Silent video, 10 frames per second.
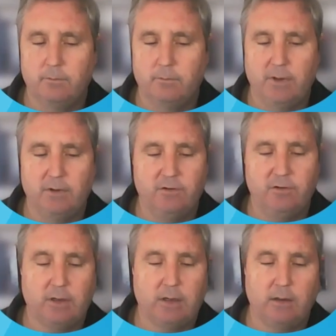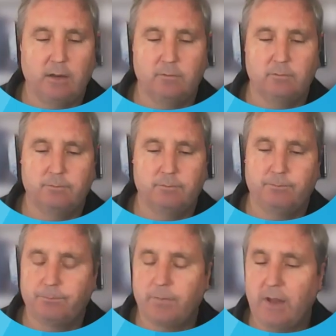Wait a sec.
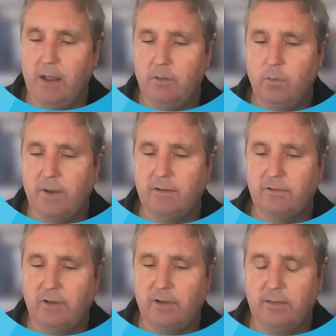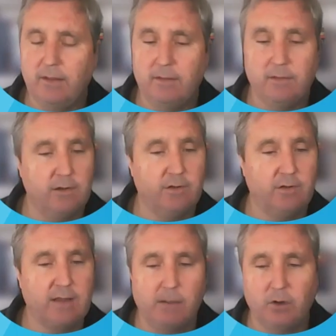And we can see that there is a
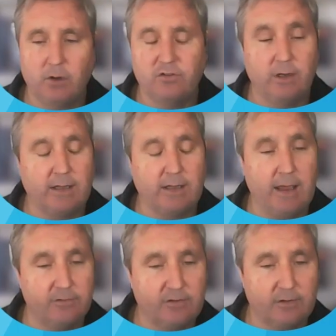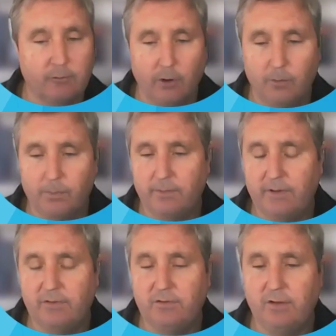carboxylic acid group, the
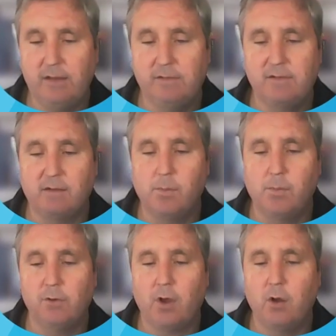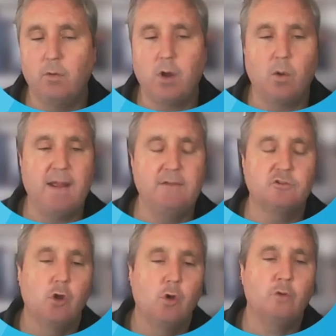C double bond OOH,
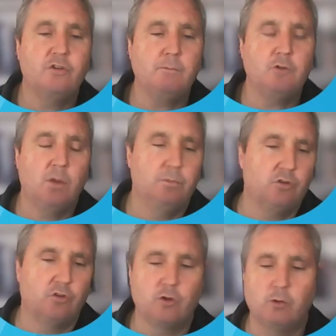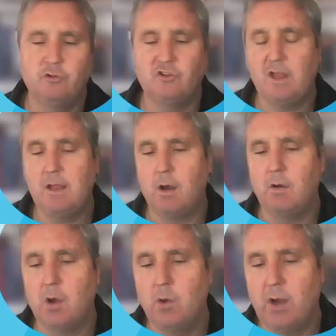or sometimes just called
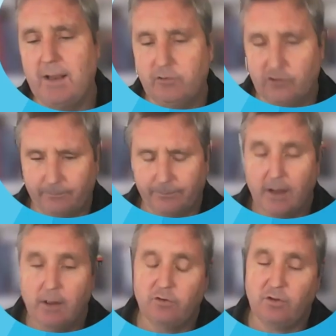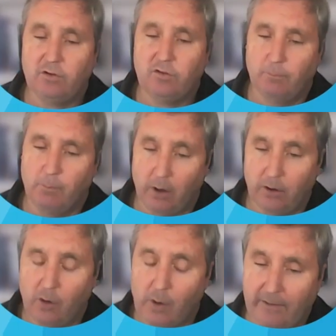COOH. So this
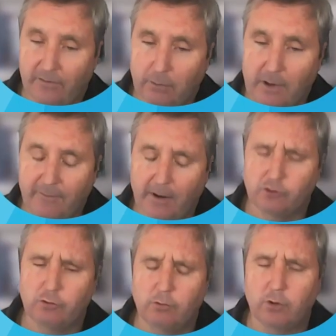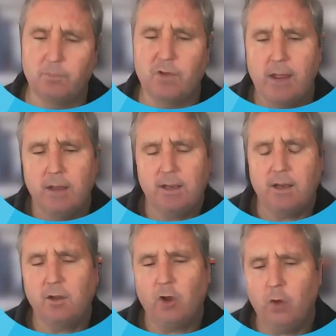molecule has 3 functional groups. Now
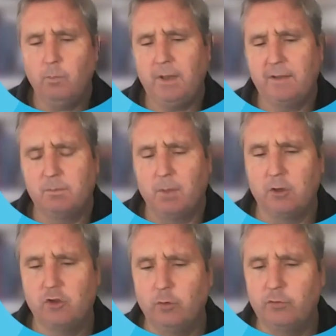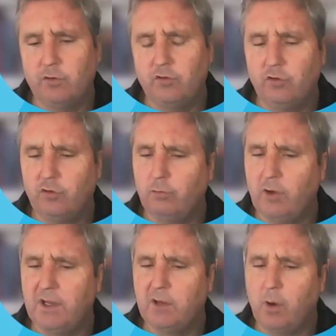in complex molecules, this is
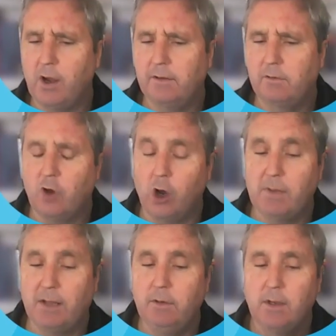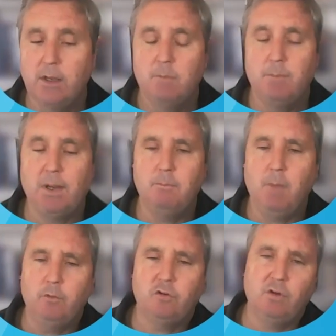really quite common, but
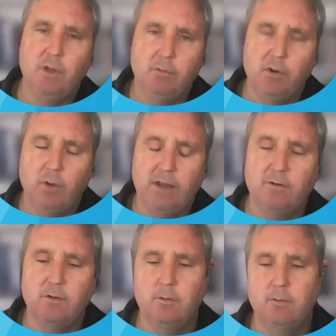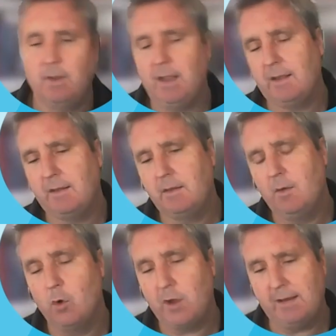mostly when we do
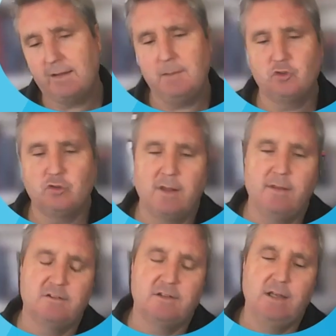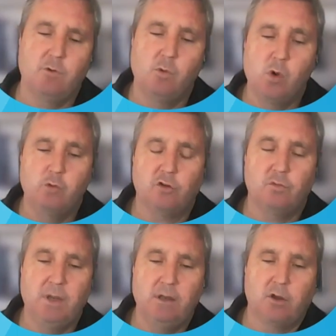organic chemistry at this level, we'll just
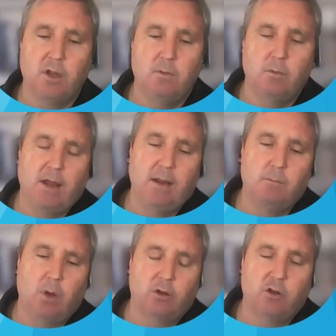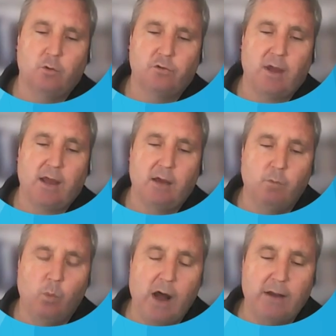be looking at molecules that have
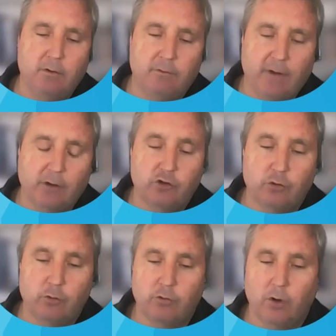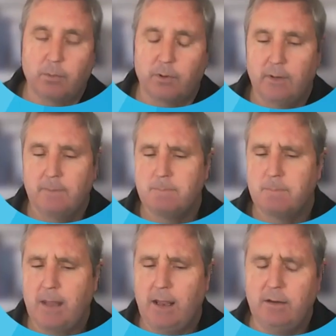1 functional group,
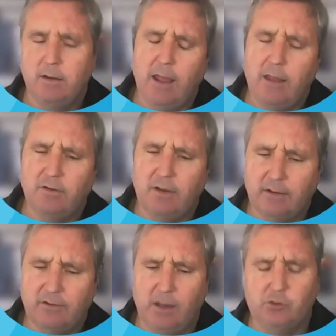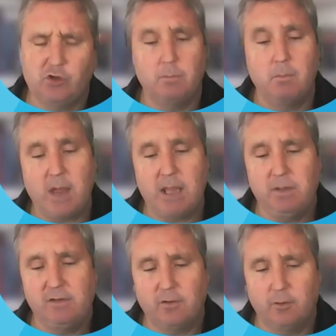and as an exception, maybe 2.